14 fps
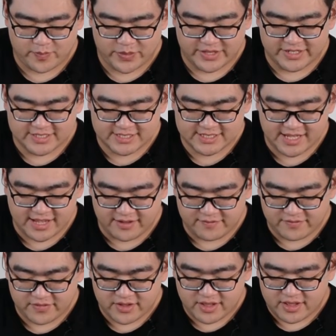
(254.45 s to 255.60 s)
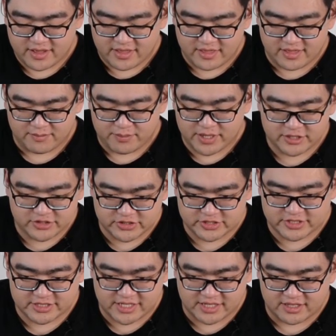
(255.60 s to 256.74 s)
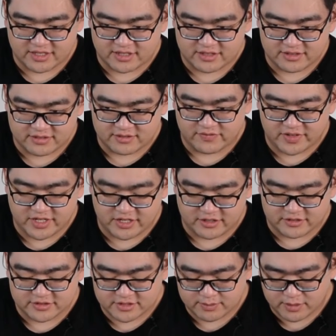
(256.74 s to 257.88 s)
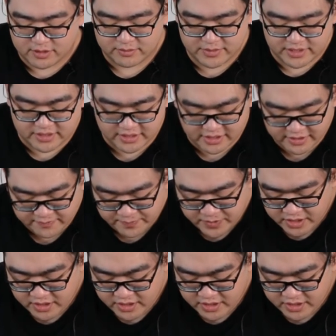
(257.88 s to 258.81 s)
save the pictures and videos permanently,